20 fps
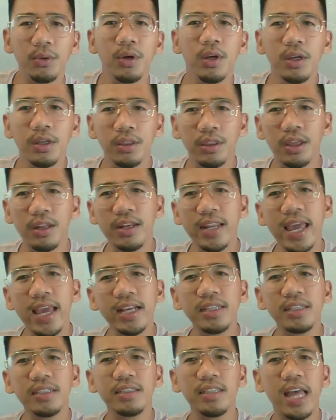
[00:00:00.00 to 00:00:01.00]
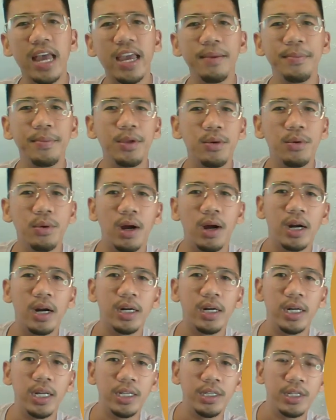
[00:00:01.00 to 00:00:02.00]
So the next time
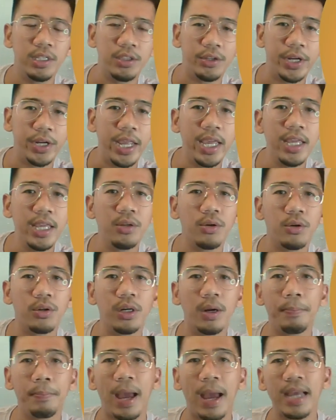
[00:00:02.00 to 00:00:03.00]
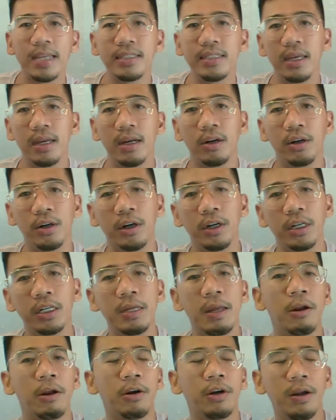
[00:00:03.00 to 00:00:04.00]
you are in a train or a
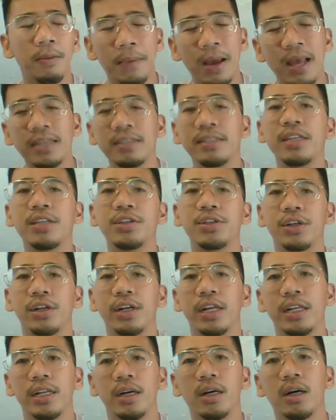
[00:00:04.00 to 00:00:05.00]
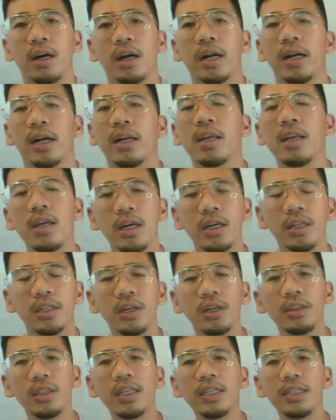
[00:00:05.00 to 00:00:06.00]
passenger in a car,
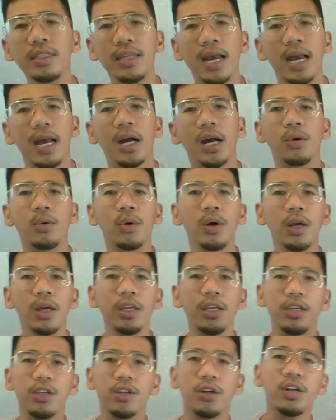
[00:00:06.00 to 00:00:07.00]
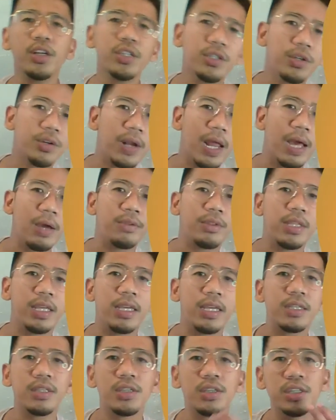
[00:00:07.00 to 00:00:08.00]
notice how your
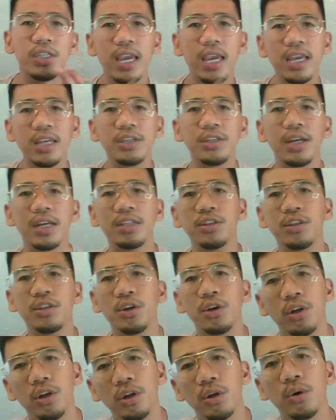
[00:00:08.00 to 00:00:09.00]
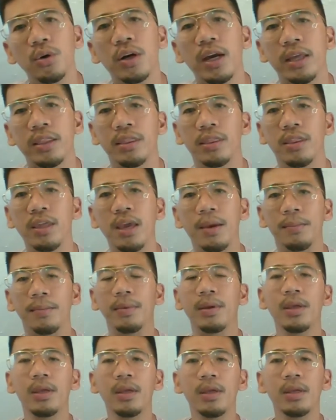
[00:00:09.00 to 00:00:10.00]
surroundings change as you look at
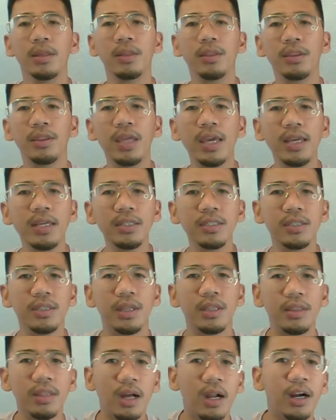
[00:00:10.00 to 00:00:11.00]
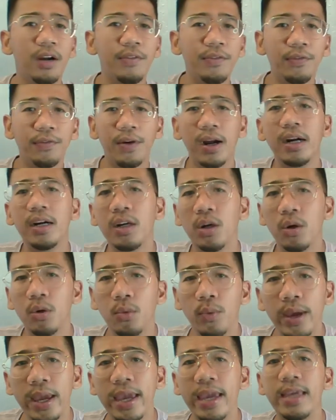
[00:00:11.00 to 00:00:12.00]
them. Things that are
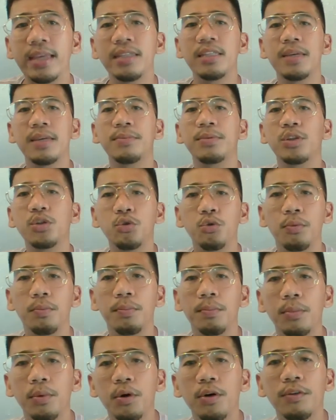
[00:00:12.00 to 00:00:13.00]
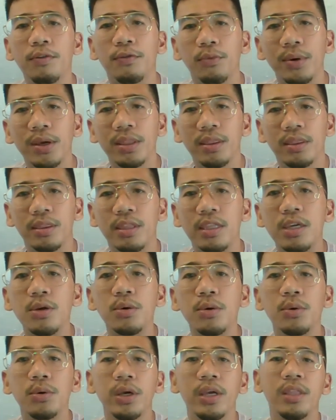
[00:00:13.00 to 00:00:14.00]
far away seems to move with
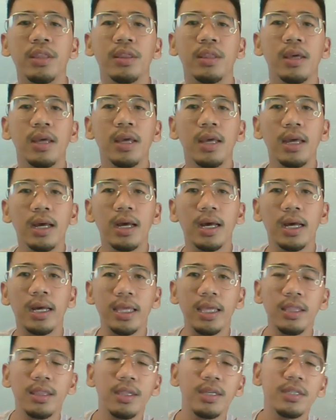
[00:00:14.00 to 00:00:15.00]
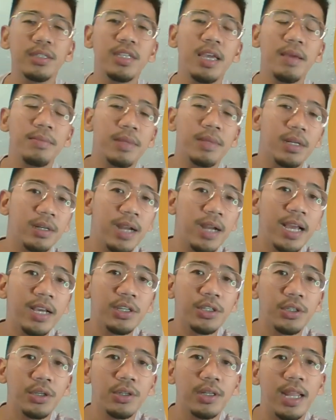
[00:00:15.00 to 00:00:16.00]
you in the same
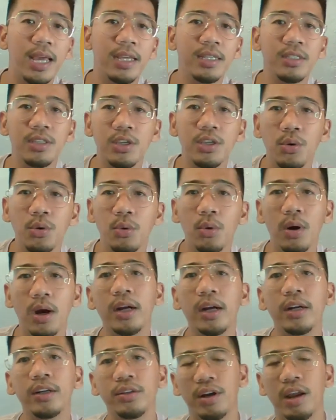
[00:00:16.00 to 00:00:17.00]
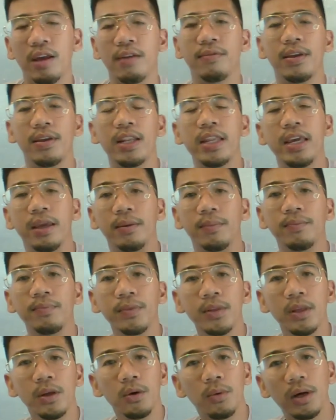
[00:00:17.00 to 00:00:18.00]
direction as you are
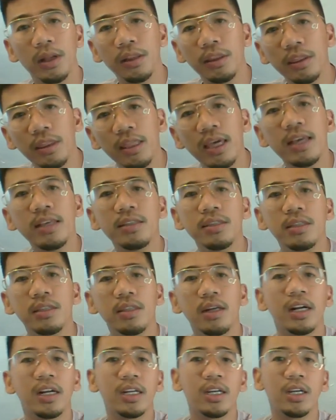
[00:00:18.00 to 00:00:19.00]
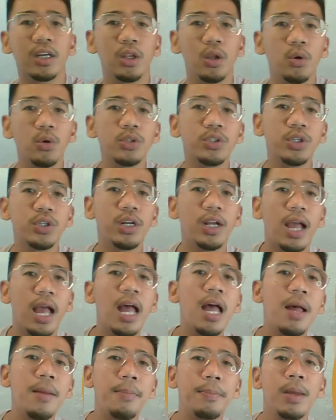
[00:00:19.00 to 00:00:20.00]
traveling, while things that are
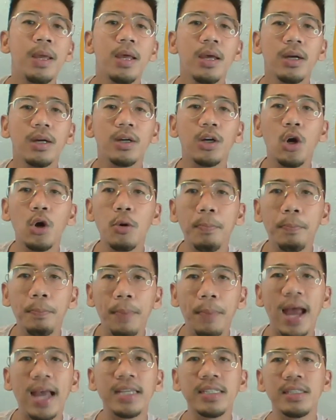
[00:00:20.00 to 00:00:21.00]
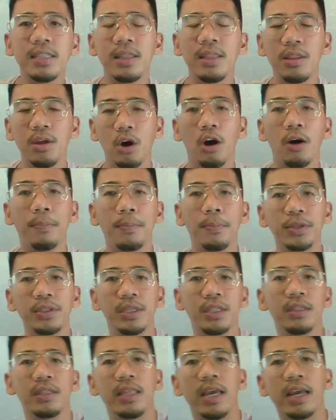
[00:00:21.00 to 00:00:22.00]
closer up go past in the
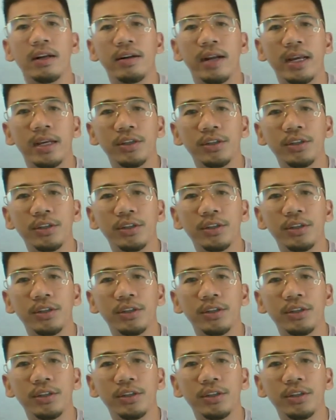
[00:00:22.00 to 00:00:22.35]
opposite